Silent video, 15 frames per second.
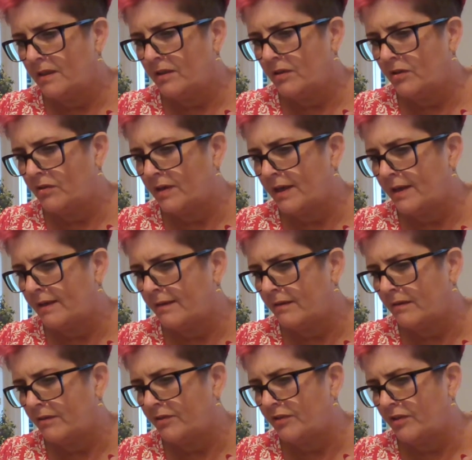
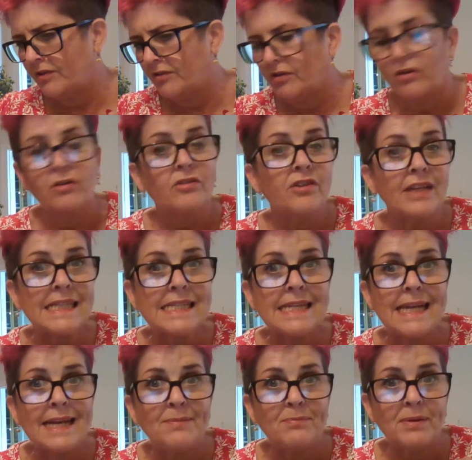grinder, sea salt,
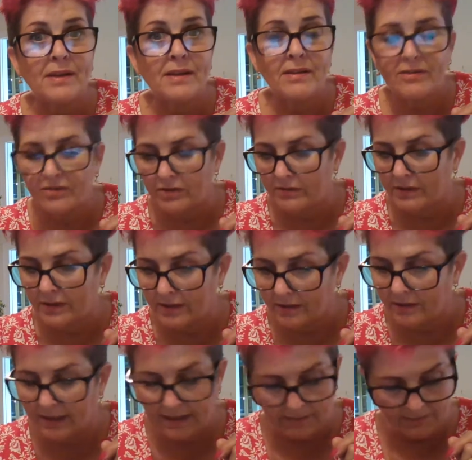69p. Sorry,
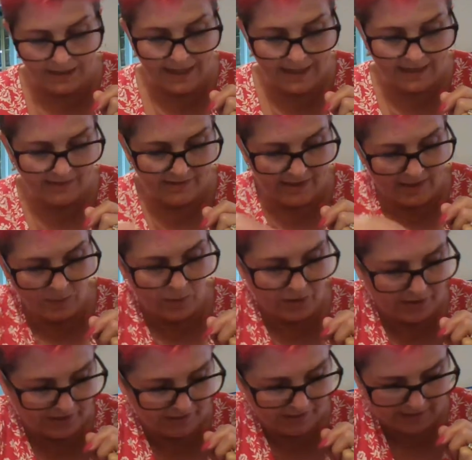can't, my eyes aren't
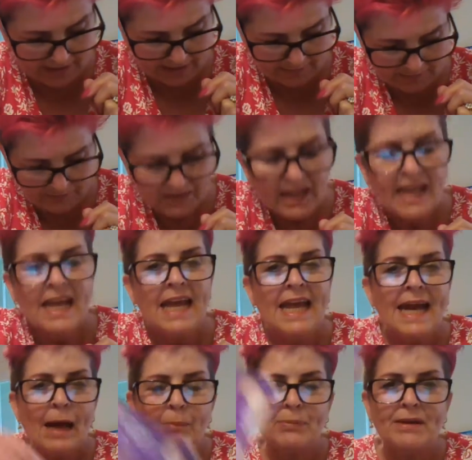working today.
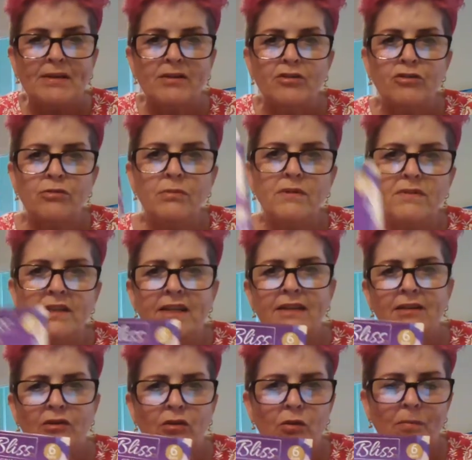I picked some of
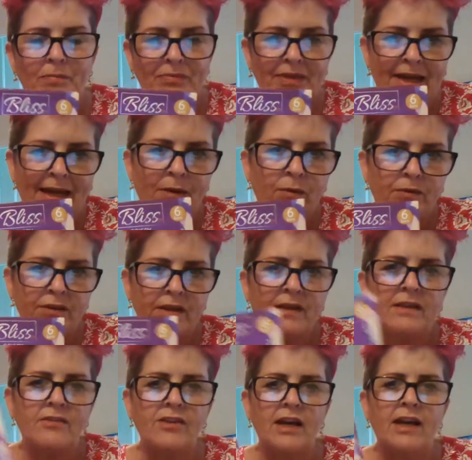these up. Now,
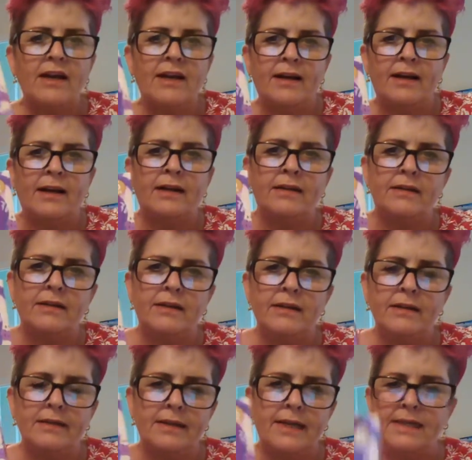these are
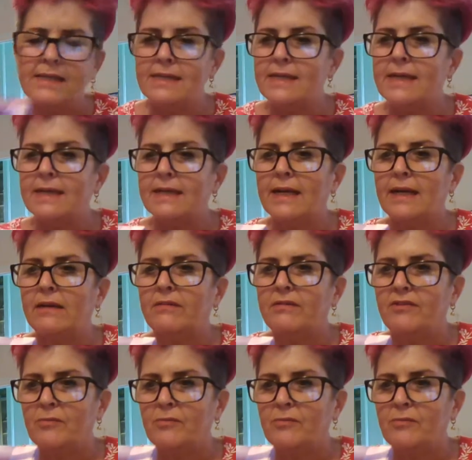99 calories a